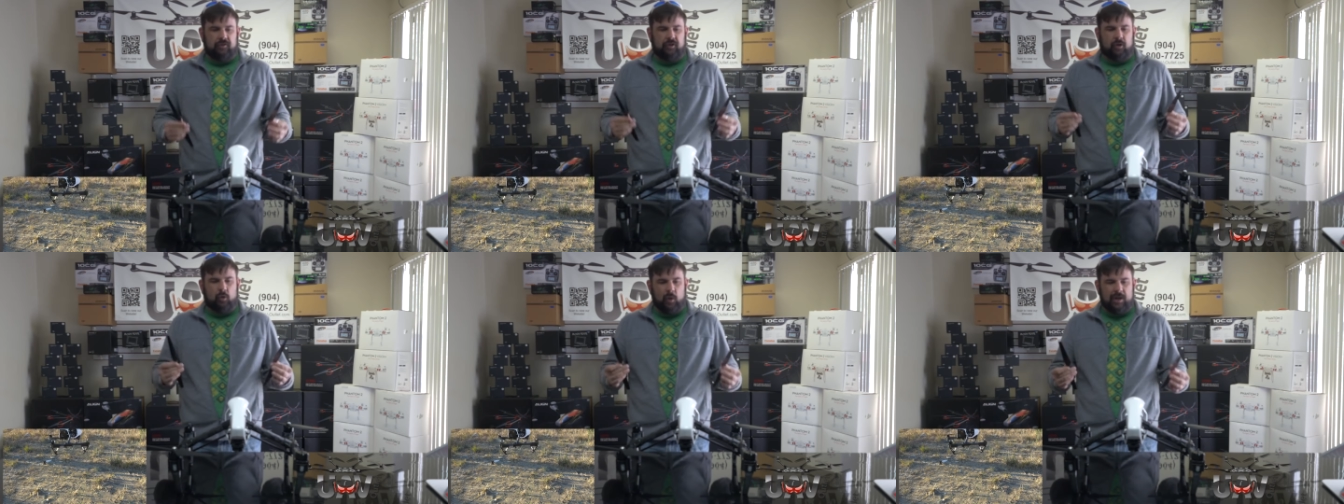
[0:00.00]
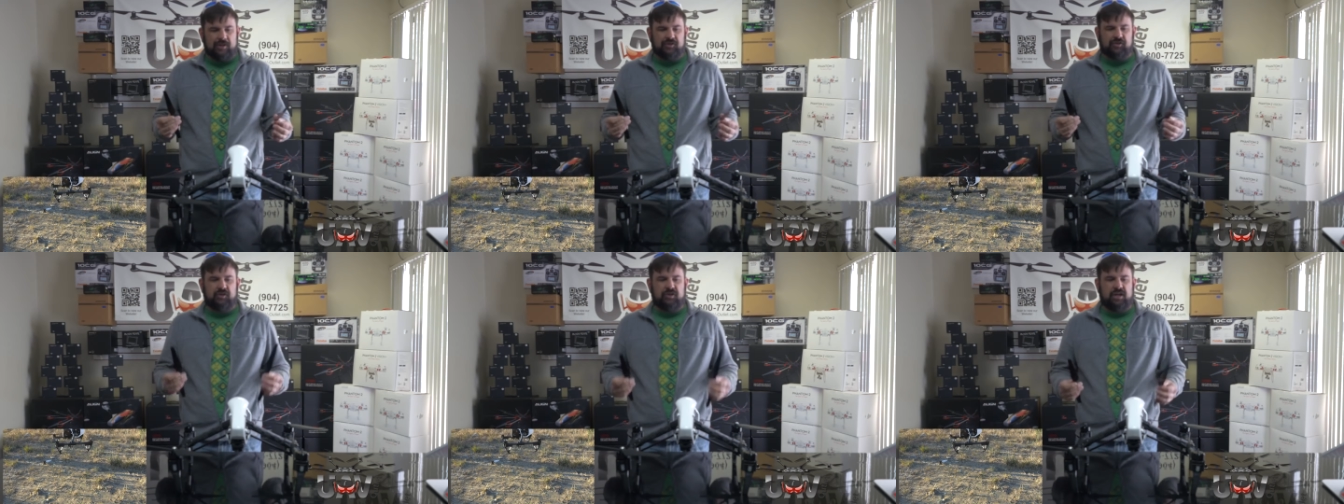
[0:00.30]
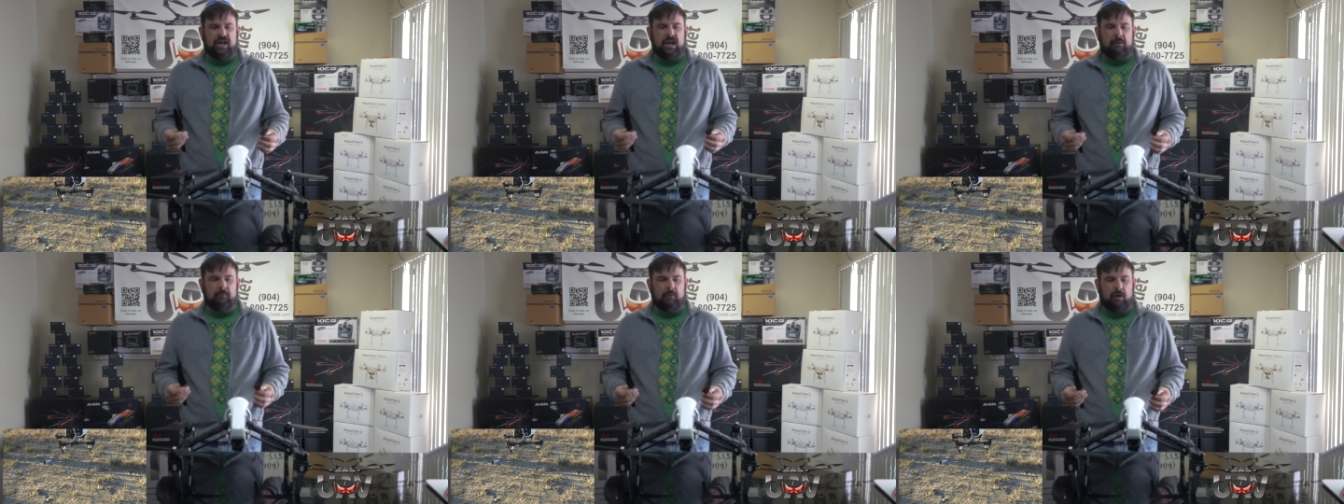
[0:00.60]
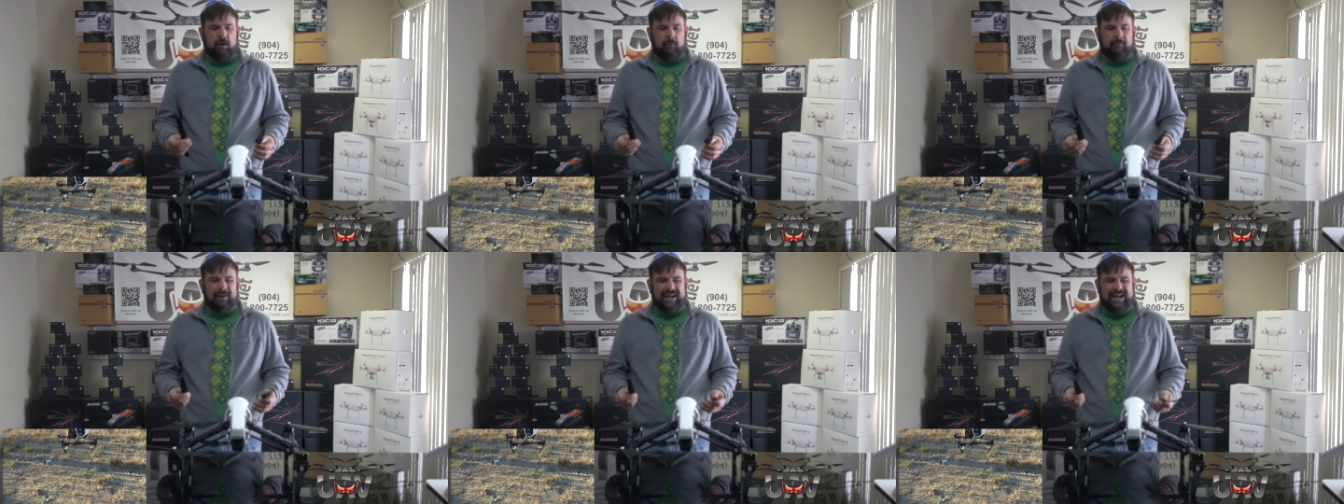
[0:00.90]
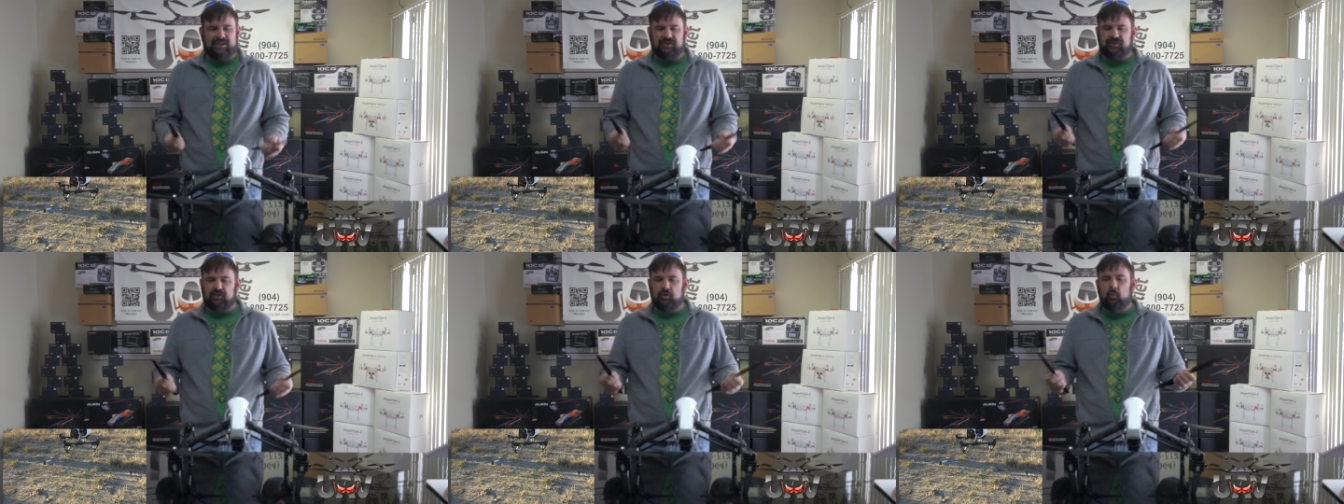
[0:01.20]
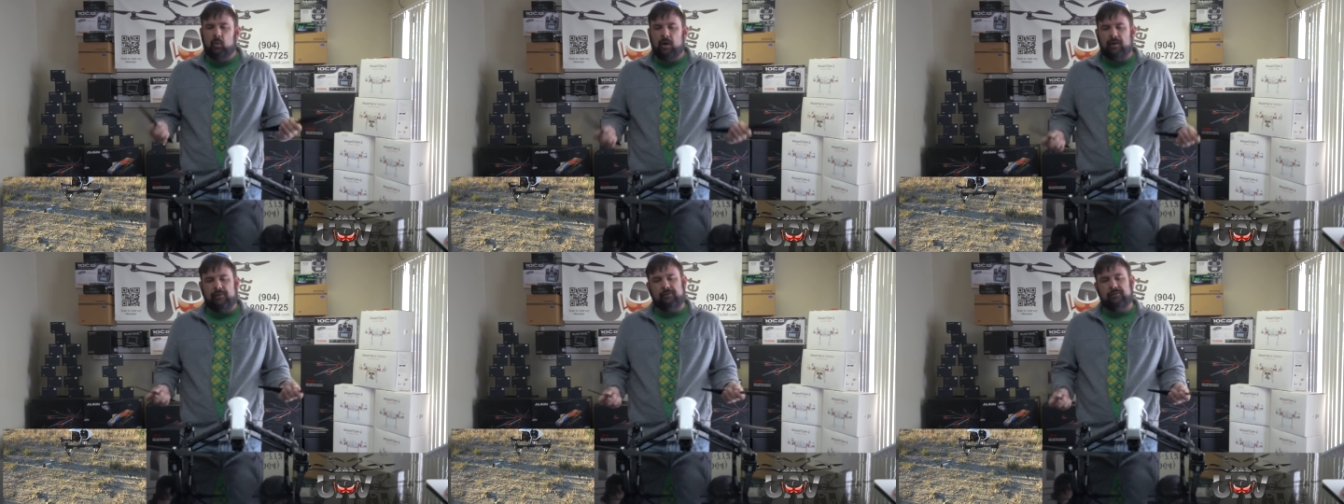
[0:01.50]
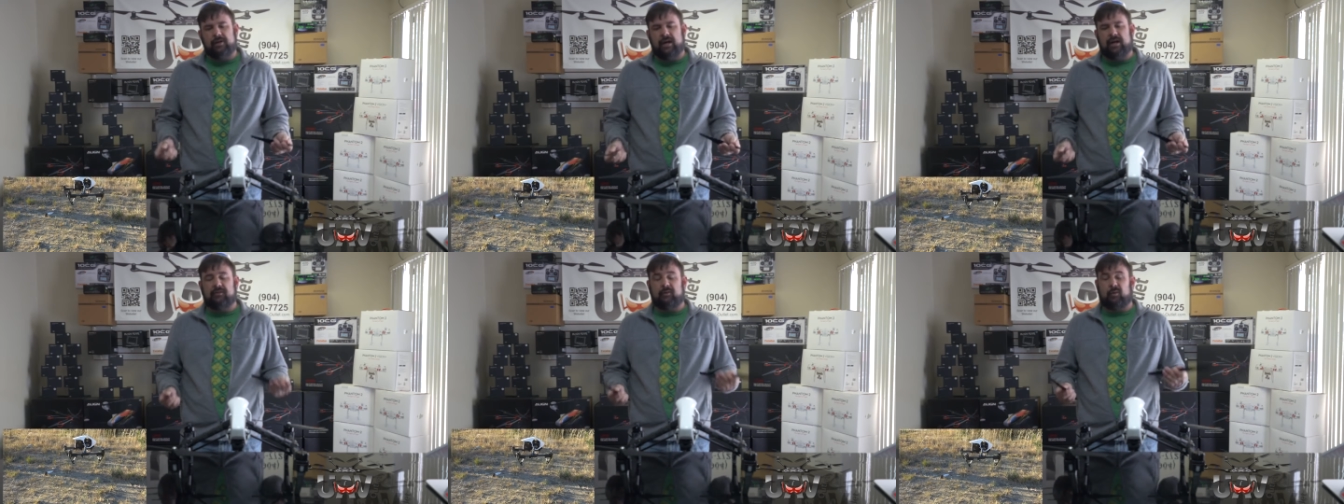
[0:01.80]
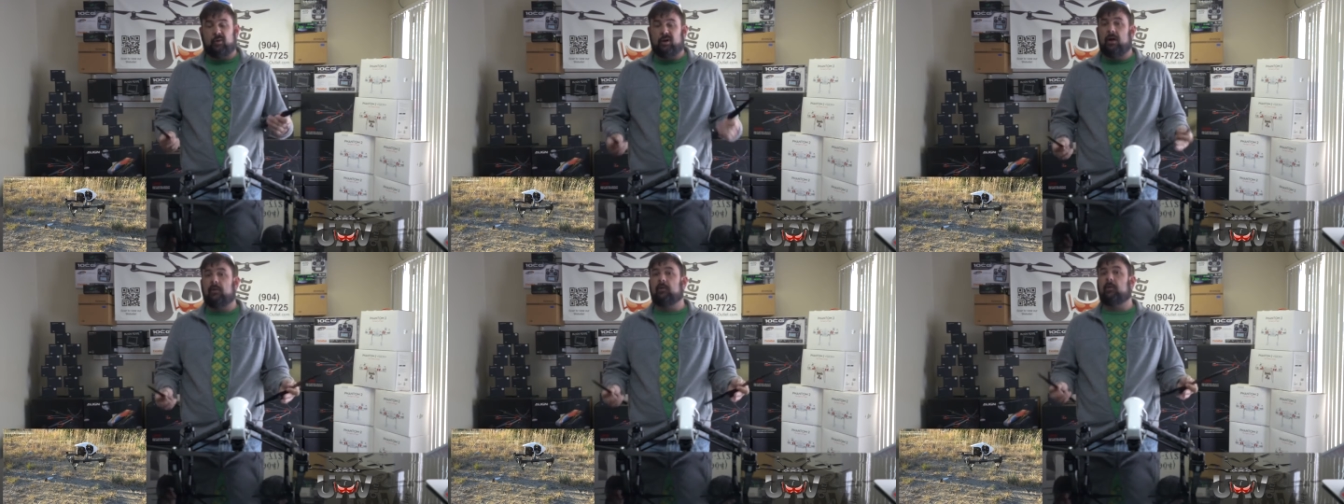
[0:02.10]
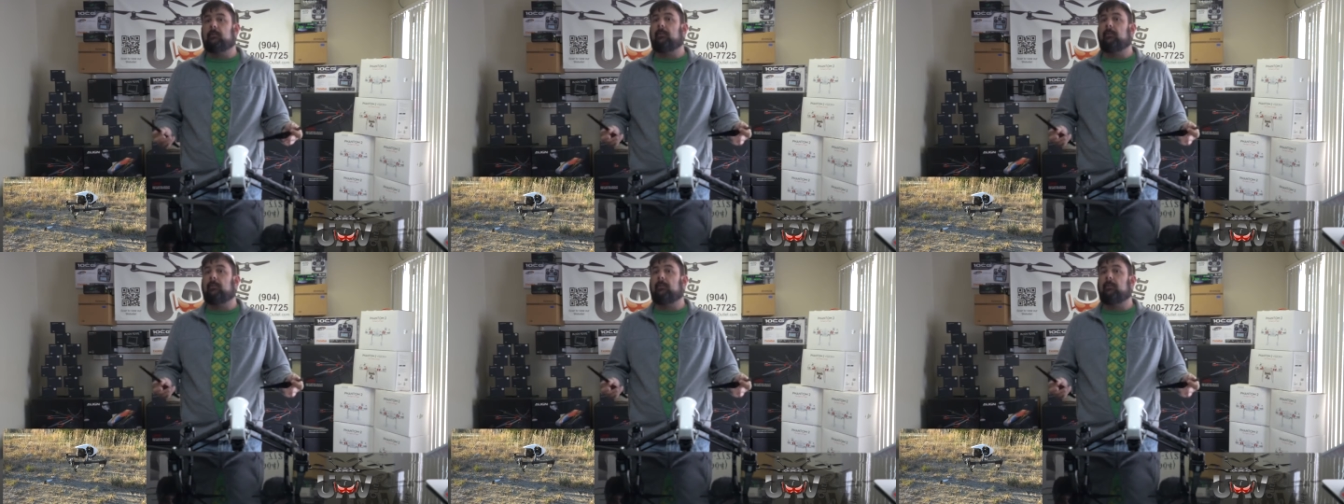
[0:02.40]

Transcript: the question came up as to whether or not there were other